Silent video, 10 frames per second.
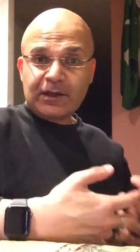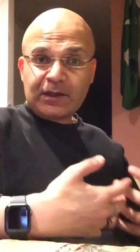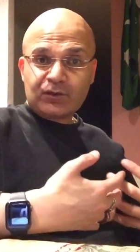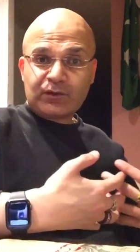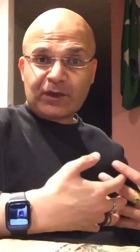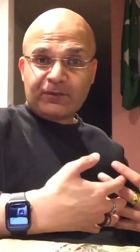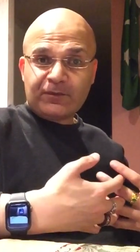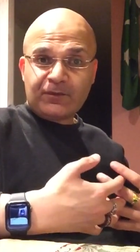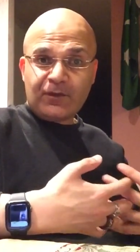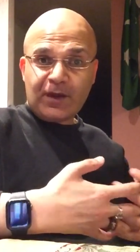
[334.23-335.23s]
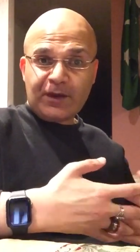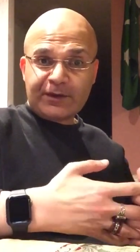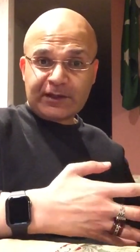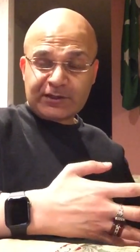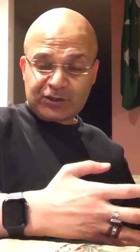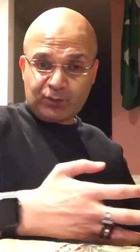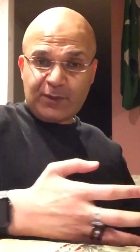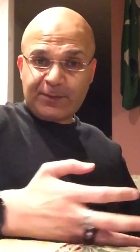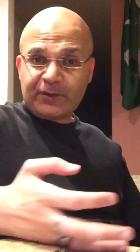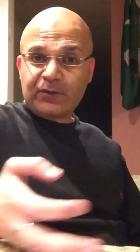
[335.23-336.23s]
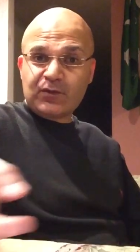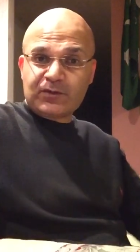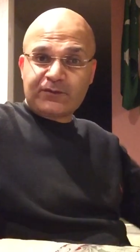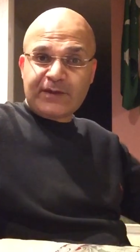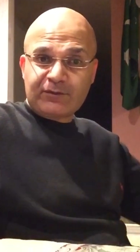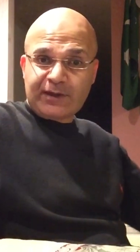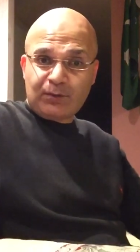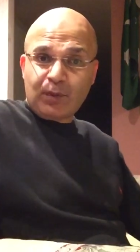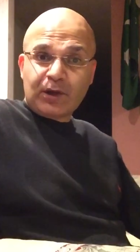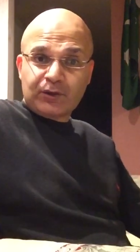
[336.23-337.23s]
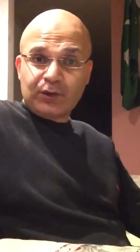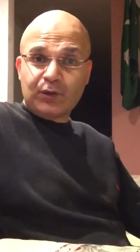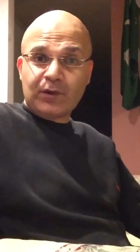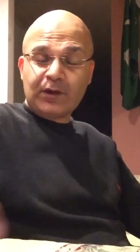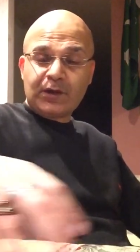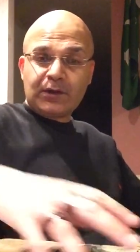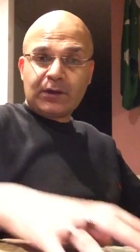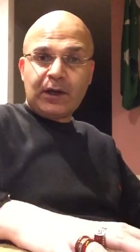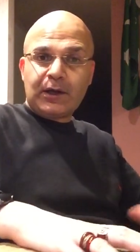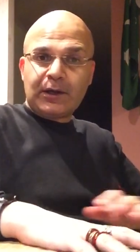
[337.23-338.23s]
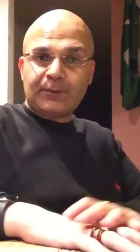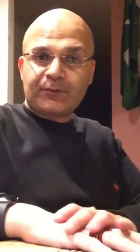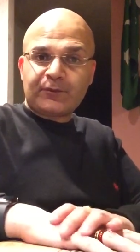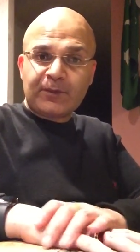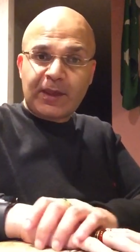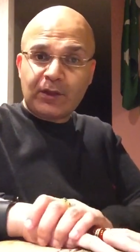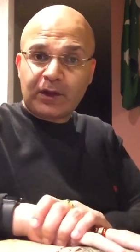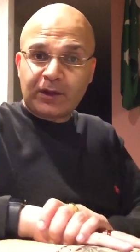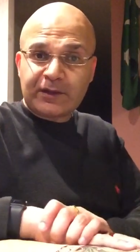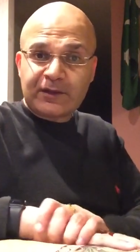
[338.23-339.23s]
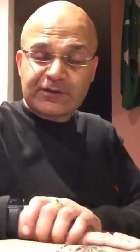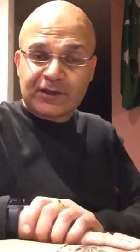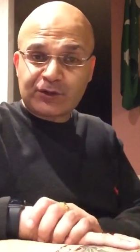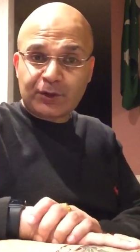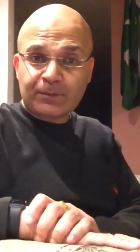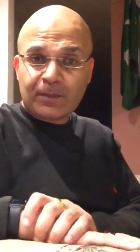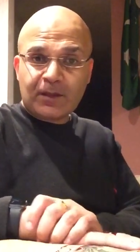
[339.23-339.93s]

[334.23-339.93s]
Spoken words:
You get very kind of sweeping views of downtown Baku from the Heydar Aliyev Center.